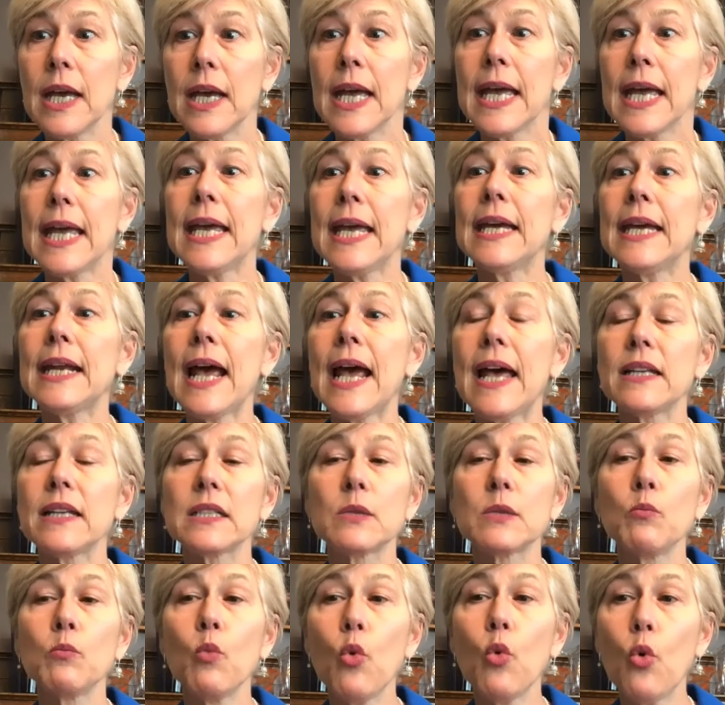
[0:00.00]
It has
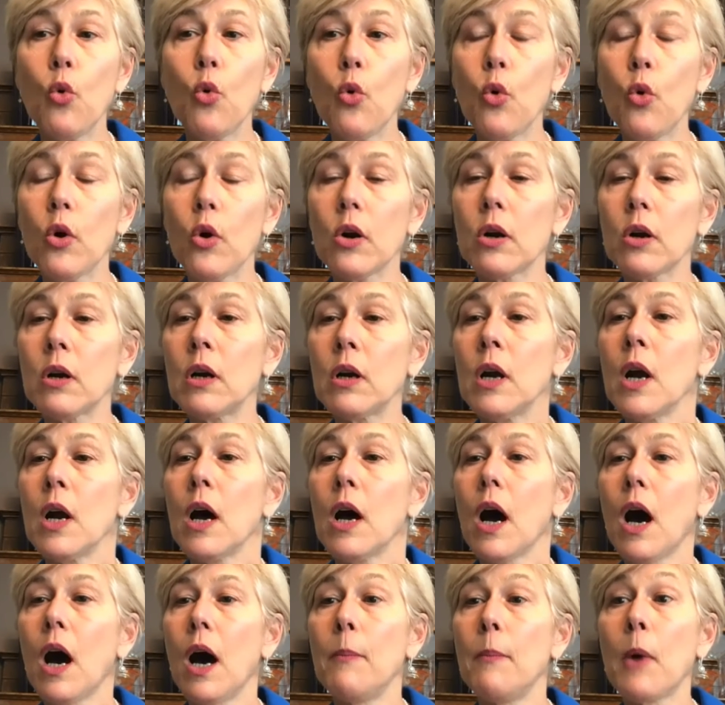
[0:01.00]
more
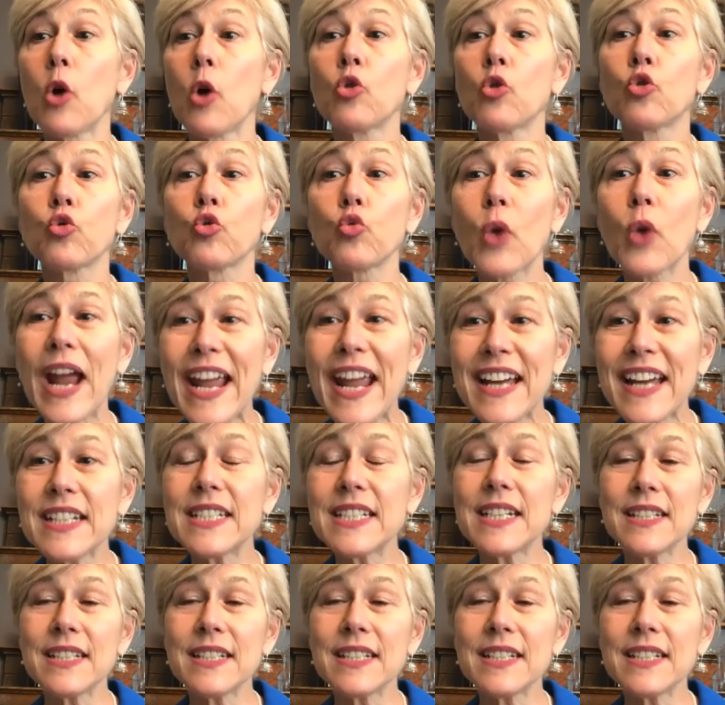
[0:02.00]
grant